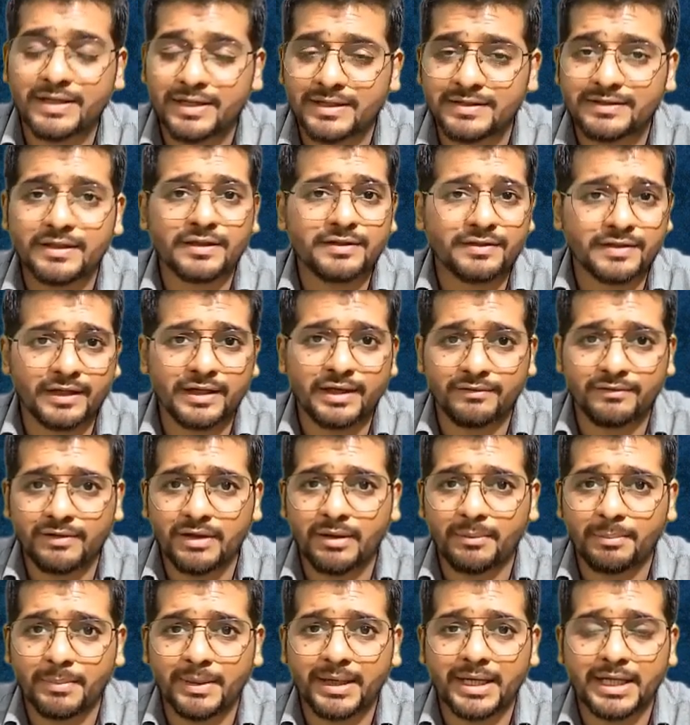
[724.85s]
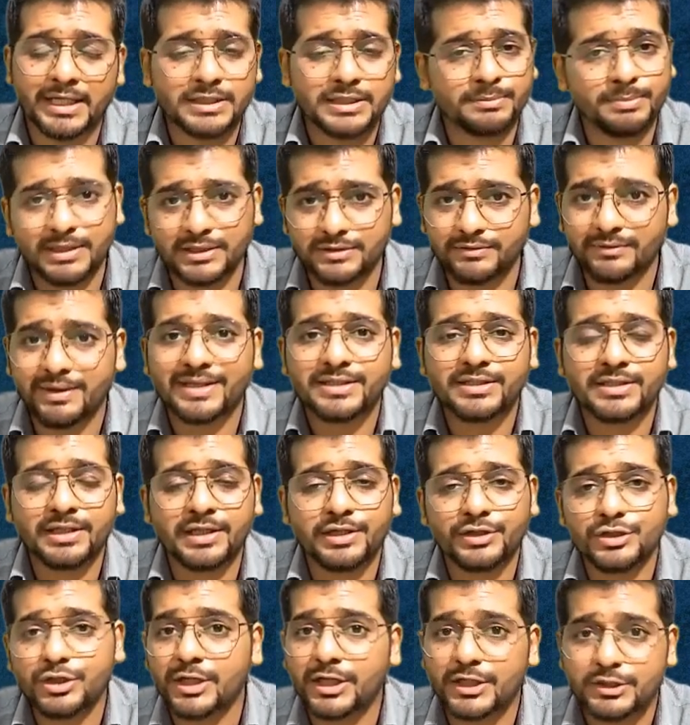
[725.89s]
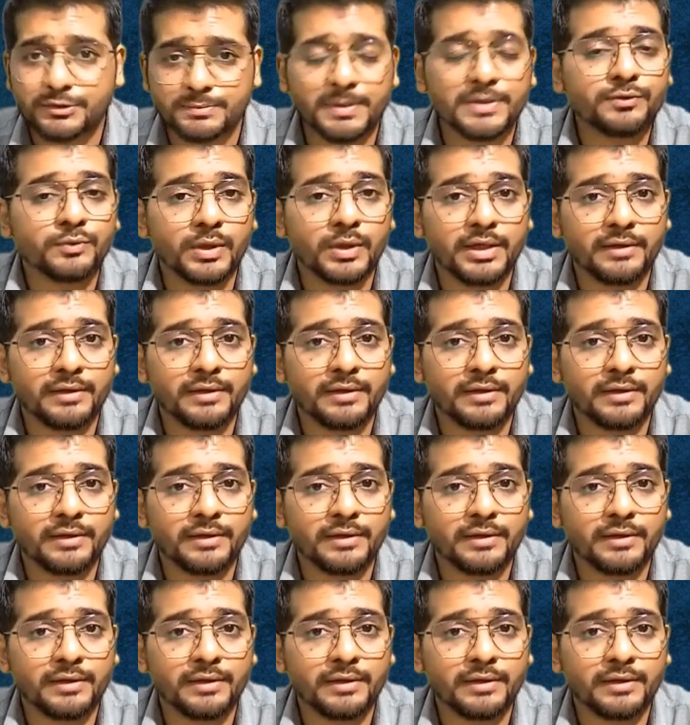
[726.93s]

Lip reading: research and development expense, vaccination expense,